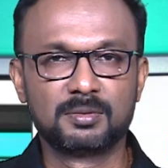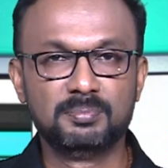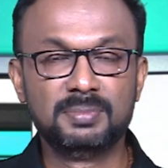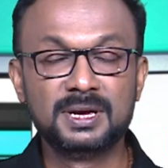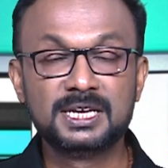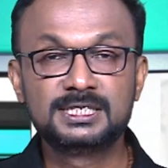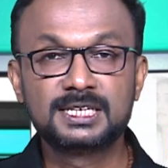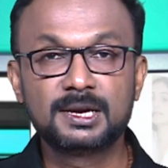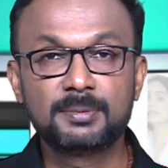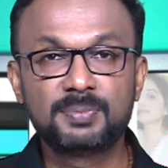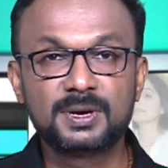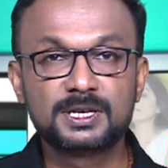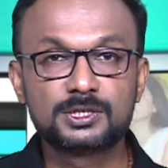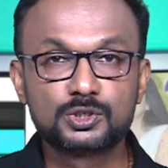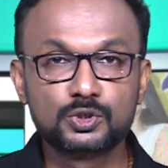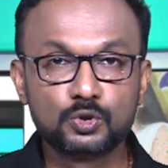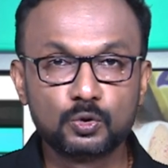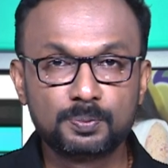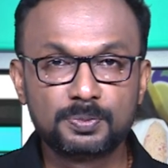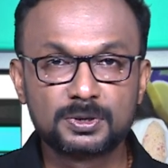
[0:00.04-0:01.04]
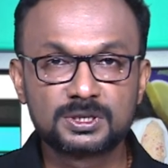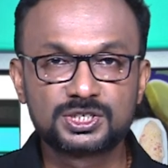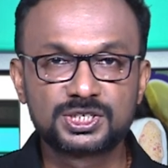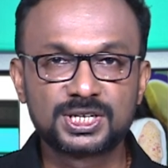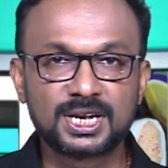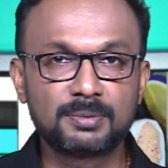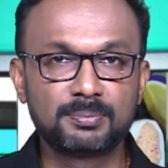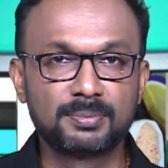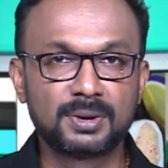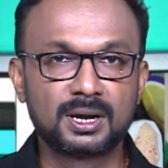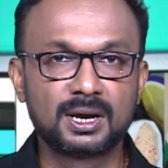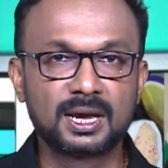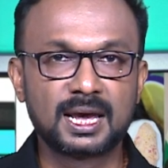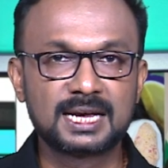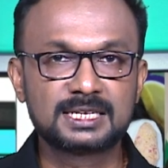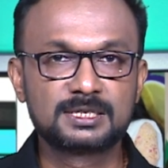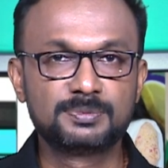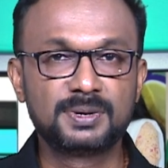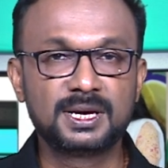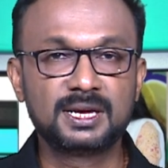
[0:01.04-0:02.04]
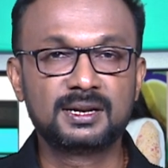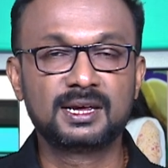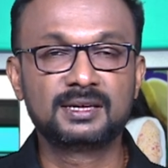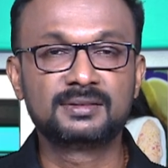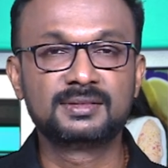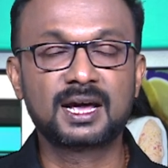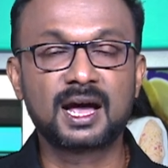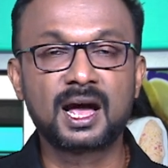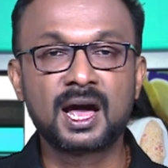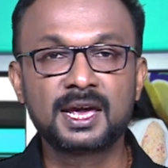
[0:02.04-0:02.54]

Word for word: BJP's Nupur Sharma has been in the